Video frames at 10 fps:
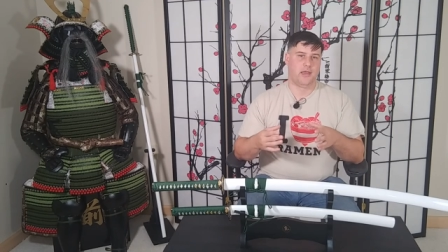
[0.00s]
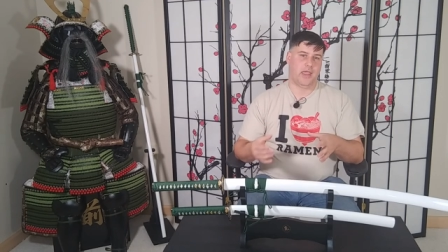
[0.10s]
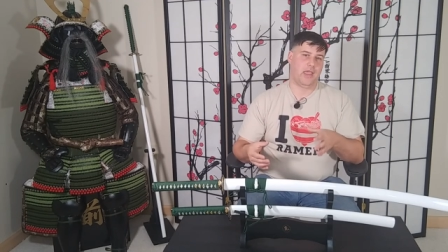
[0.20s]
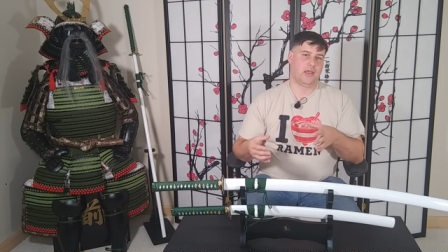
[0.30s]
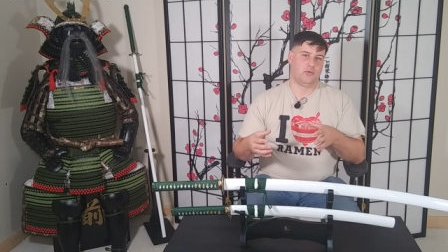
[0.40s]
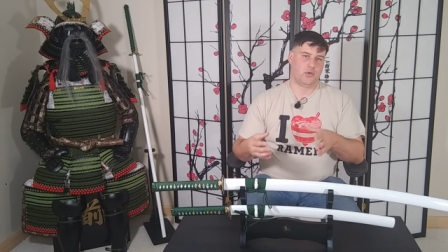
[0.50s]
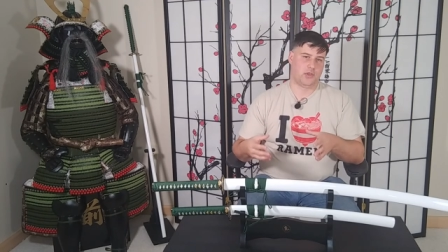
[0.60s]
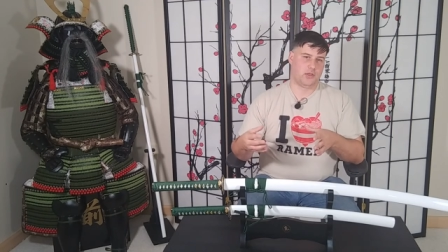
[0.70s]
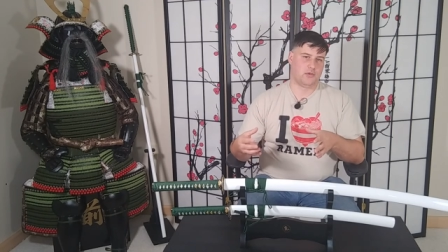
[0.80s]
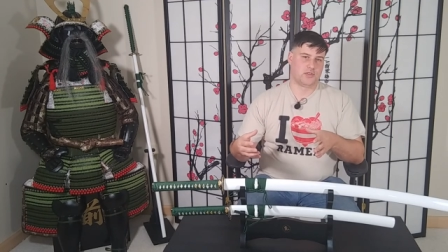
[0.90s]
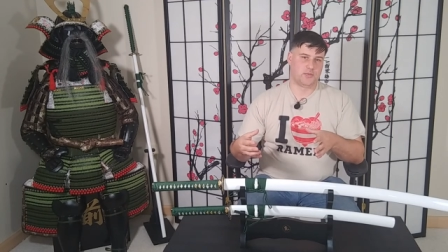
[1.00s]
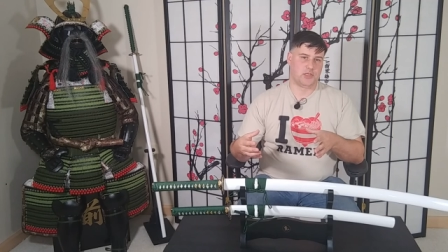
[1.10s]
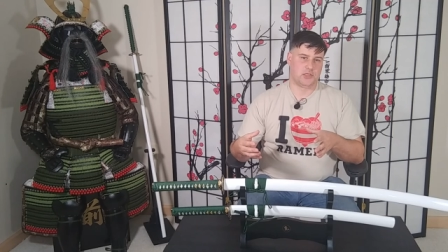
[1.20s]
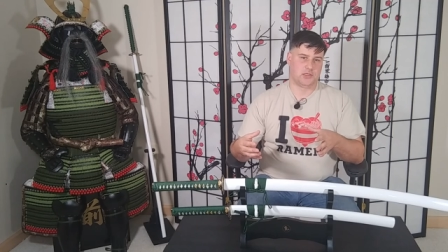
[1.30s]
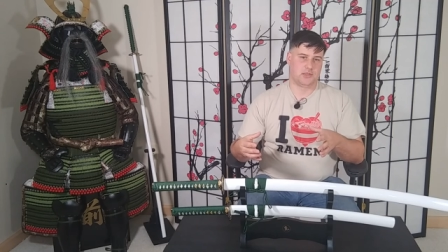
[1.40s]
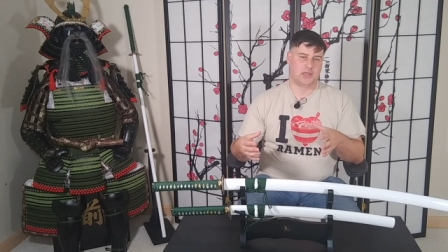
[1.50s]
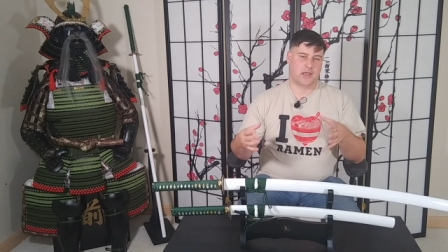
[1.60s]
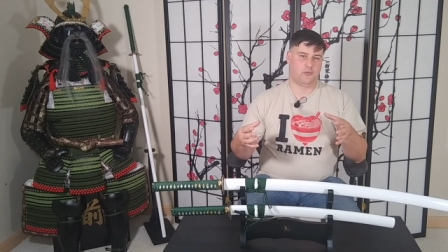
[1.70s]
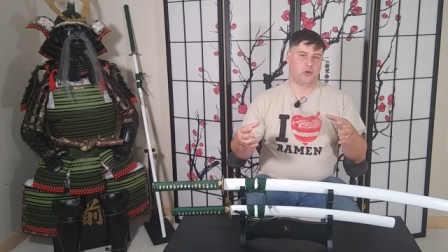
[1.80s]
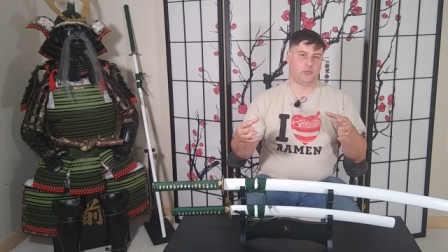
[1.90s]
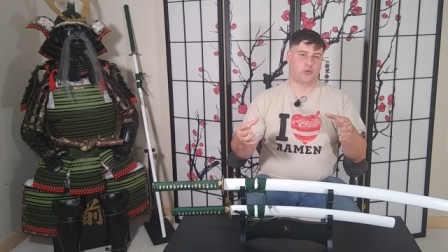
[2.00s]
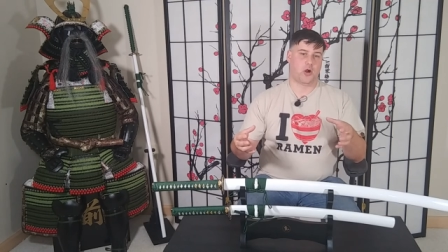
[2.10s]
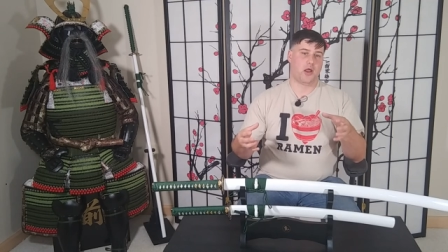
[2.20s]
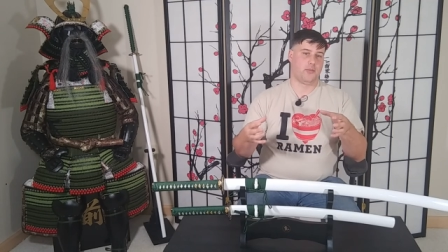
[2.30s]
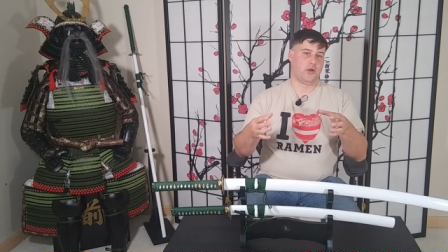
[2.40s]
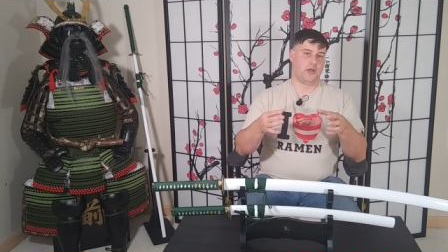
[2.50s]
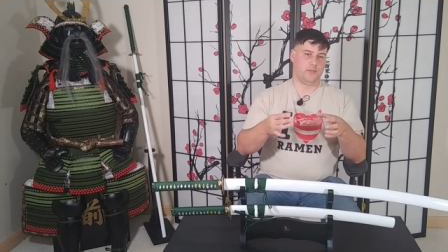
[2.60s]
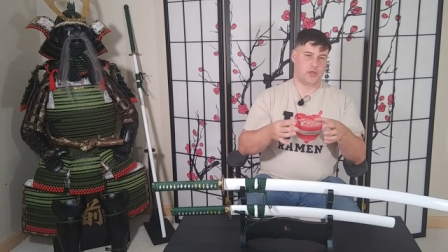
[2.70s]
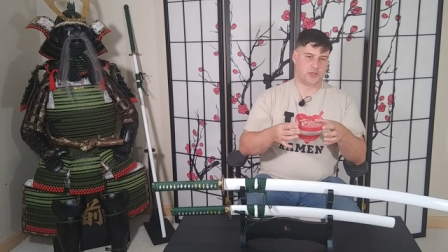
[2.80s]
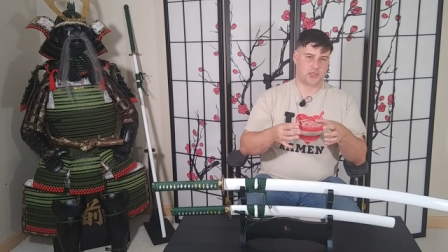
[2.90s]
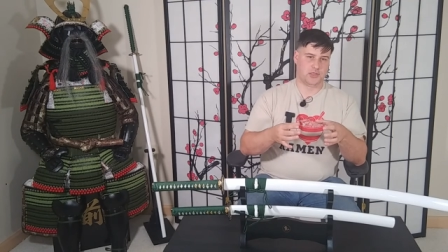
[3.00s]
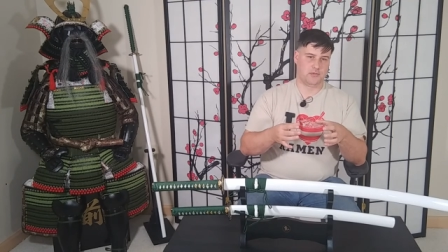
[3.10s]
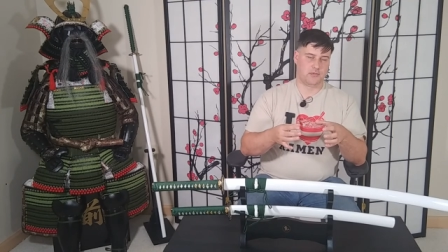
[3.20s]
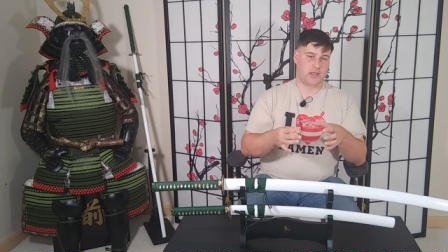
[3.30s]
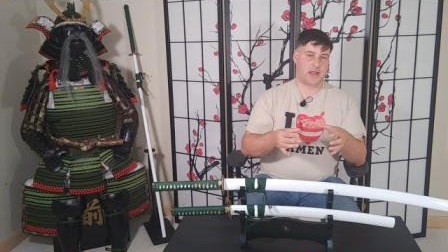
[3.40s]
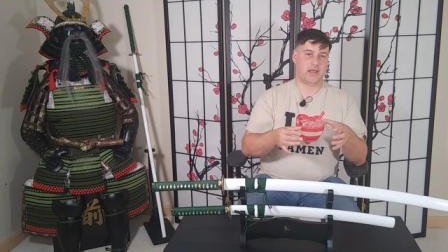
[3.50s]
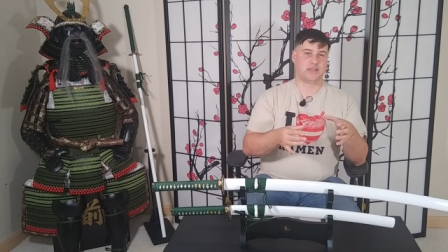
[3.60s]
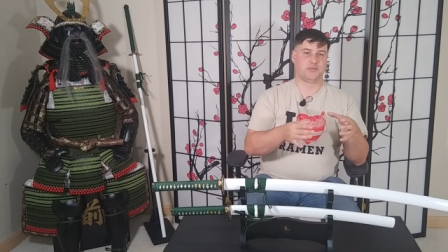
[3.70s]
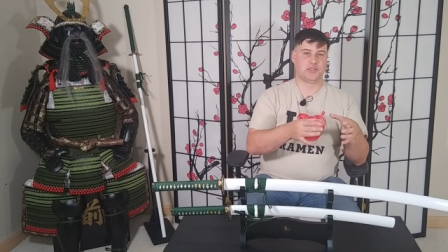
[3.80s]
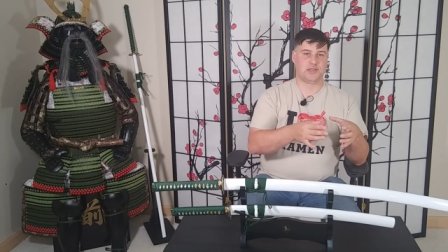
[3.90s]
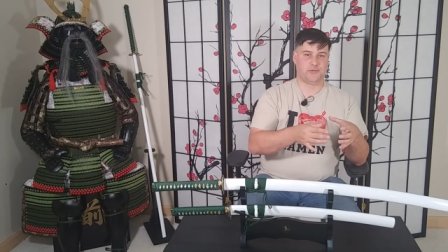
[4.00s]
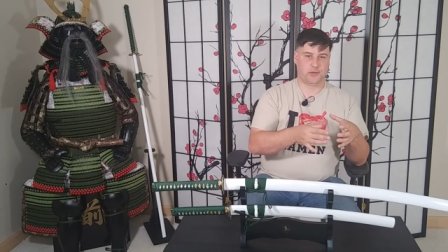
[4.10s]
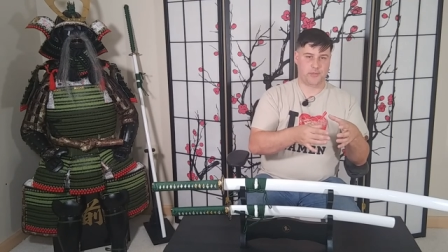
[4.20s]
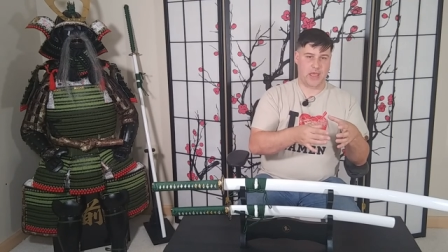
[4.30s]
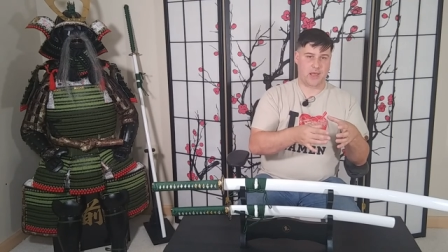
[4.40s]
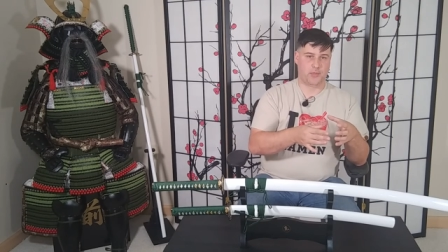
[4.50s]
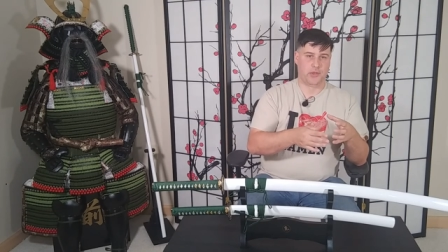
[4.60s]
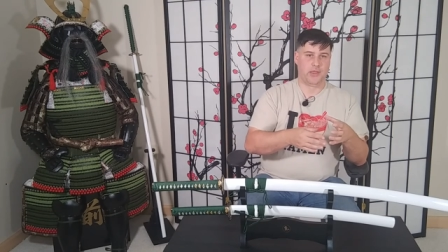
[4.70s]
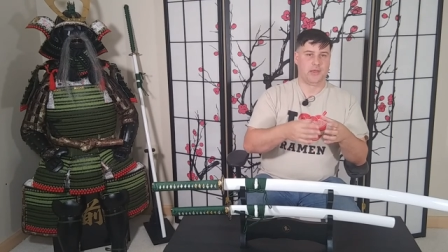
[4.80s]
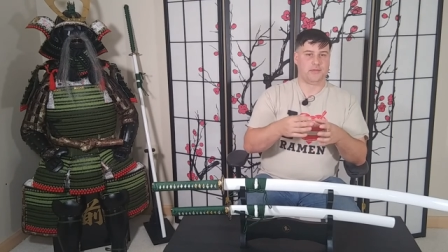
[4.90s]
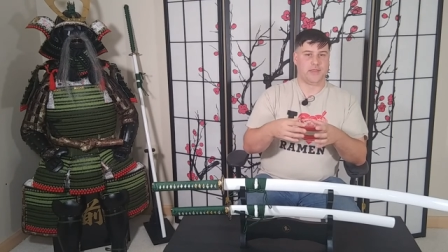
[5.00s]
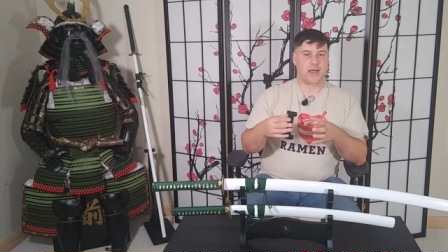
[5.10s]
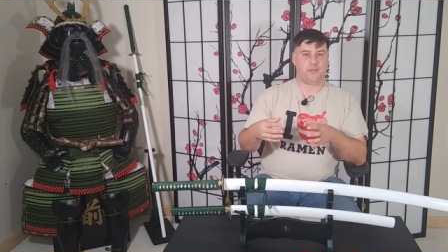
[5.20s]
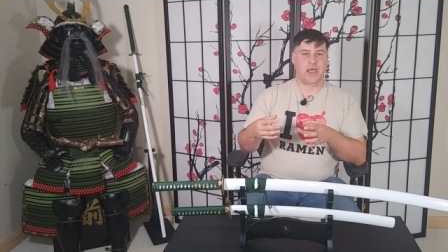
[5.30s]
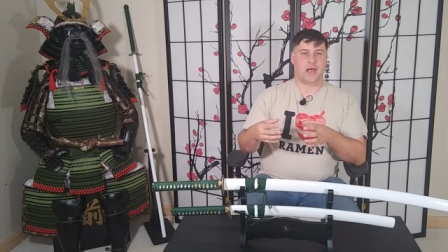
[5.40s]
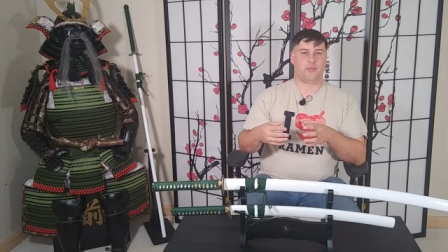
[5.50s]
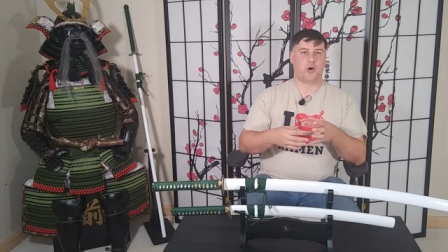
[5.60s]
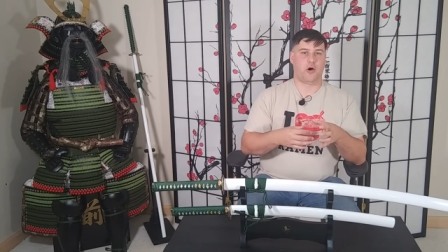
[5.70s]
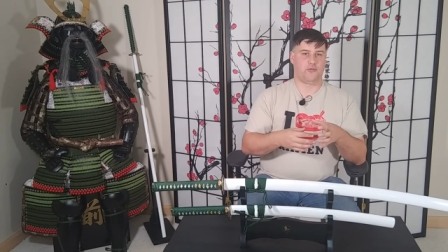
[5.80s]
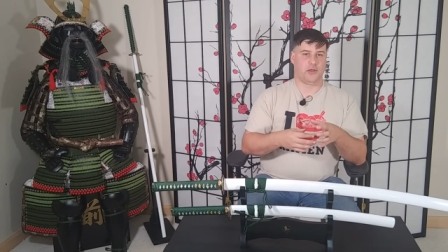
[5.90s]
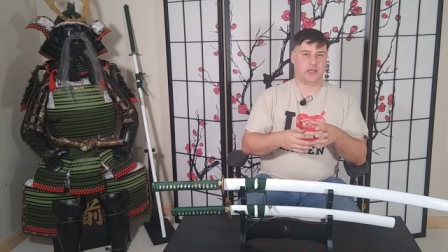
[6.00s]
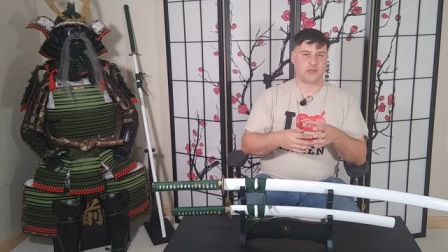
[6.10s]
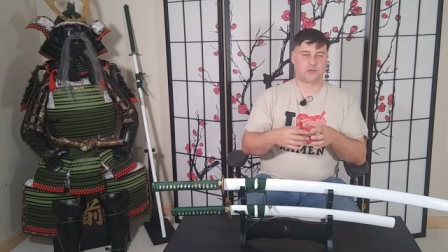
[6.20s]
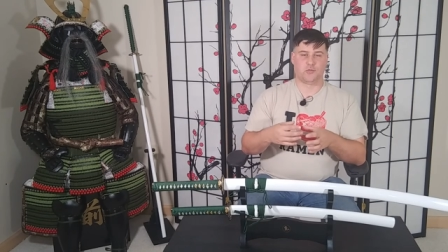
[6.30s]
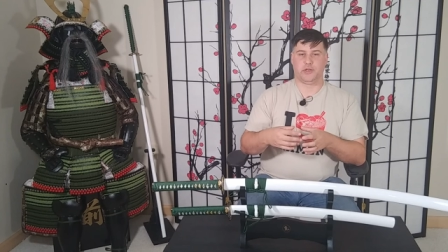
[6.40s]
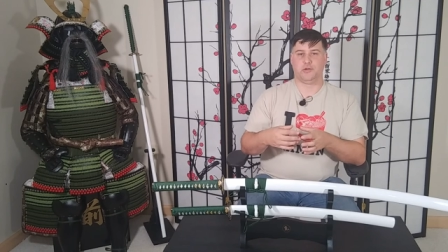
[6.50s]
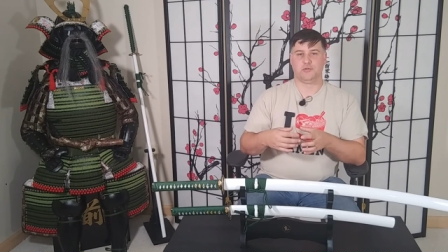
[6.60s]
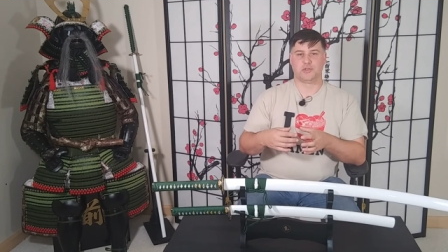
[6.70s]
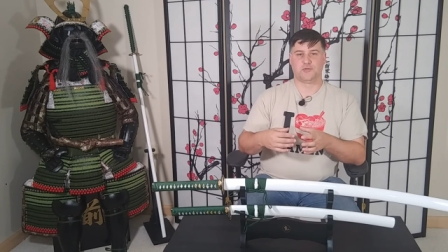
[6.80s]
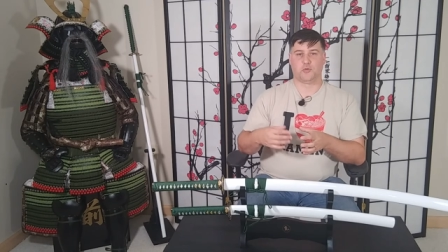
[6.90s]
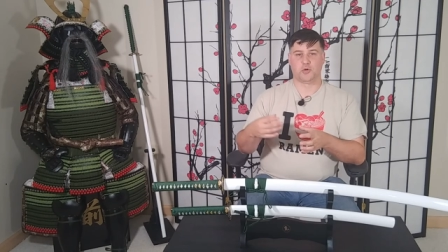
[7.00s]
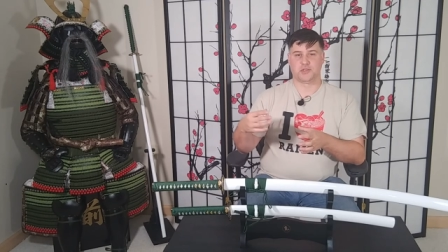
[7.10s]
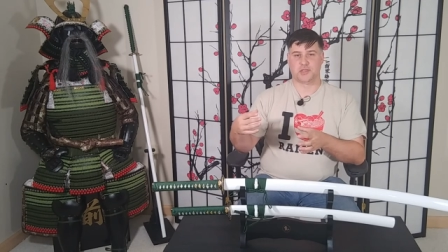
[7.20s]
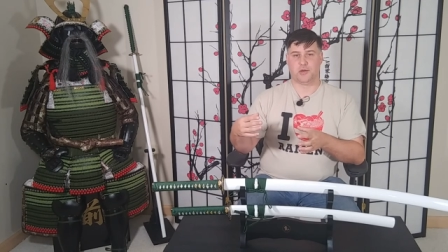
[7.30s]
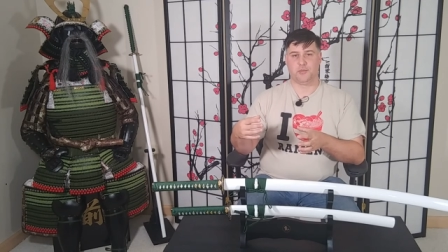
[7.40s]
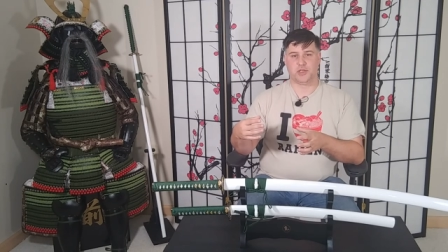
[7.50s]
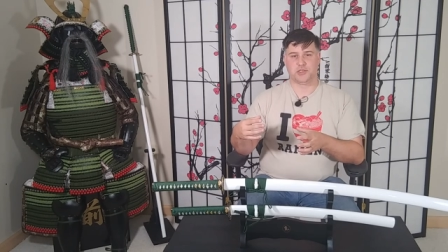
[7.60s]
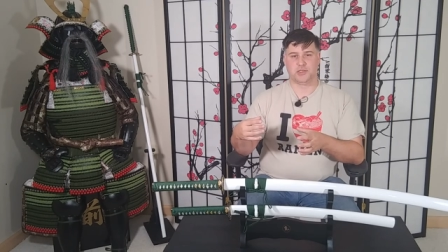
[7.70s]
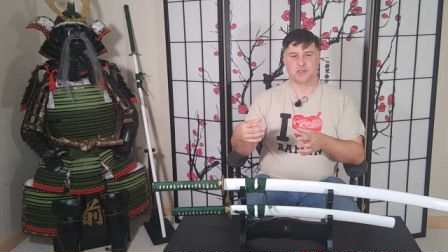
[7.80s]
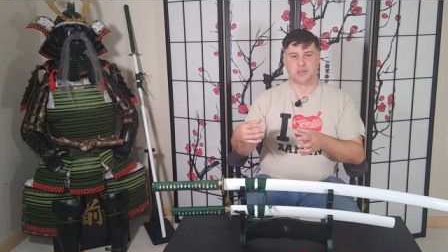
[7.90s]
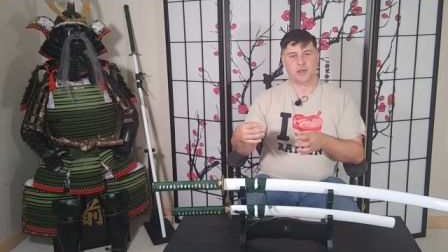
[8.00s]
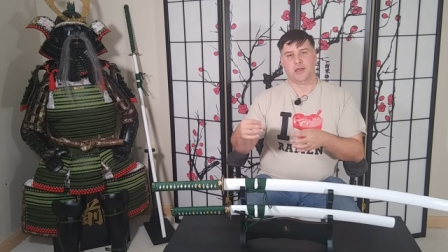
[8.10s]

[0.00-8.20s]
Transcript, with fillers: And within those missions, every primary mission that had a specific map, that map often gets reused for submissions.